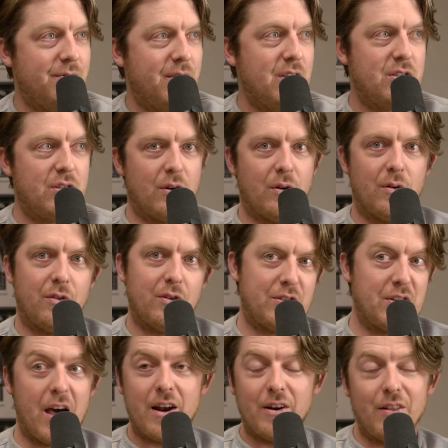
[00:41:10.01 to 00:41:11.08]
And so there's
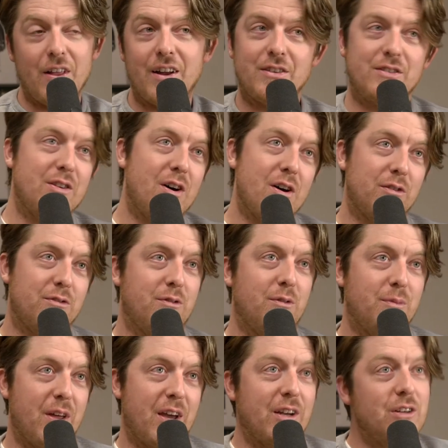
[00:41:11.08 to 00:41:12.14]
not a lot of songs from
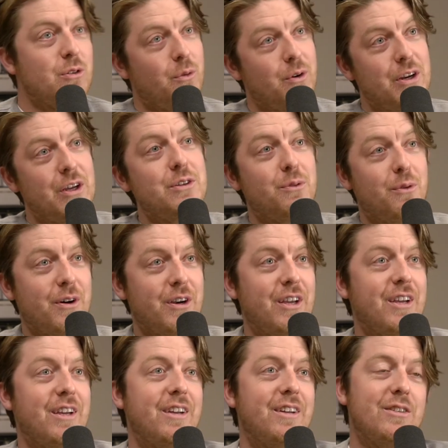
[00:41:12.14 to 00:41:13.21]
like
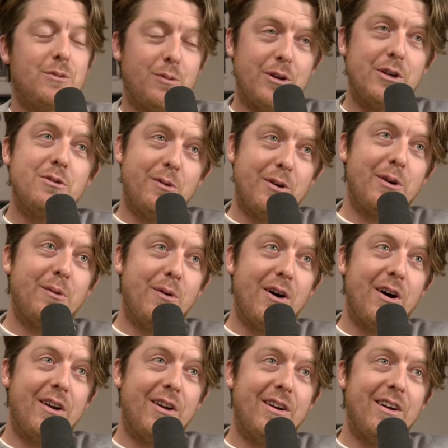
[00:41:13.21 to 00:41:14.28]
2020, 2021